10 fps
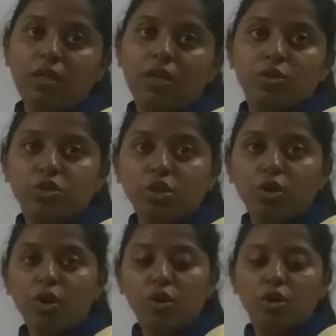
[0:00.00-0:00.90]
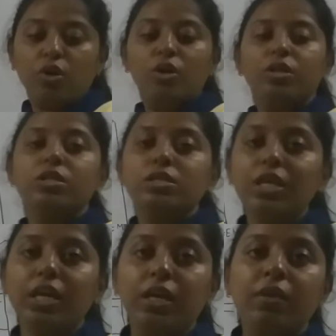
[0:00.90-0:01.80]
So
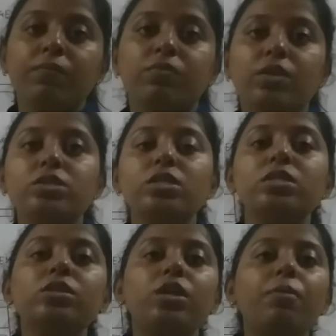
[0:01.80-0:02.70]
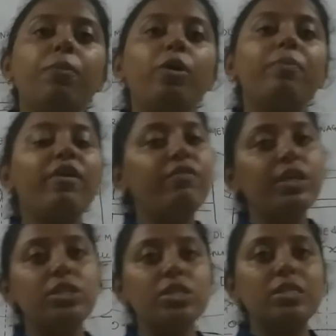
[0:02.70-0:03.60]
see, this is the 3.5
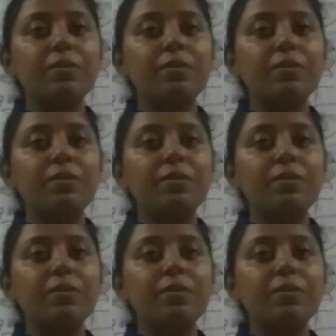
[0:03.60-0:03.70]
pages,